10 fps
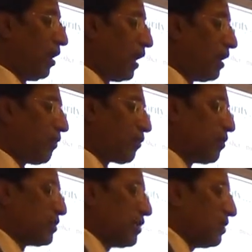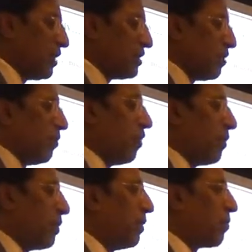And of course, there is a whole
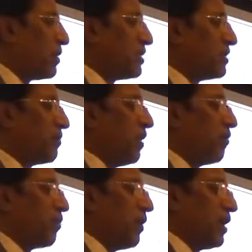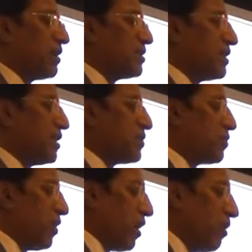appeal process. We'll have to wait and see as
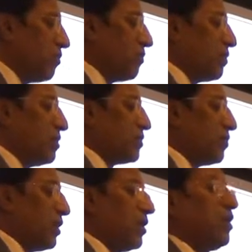to how this will.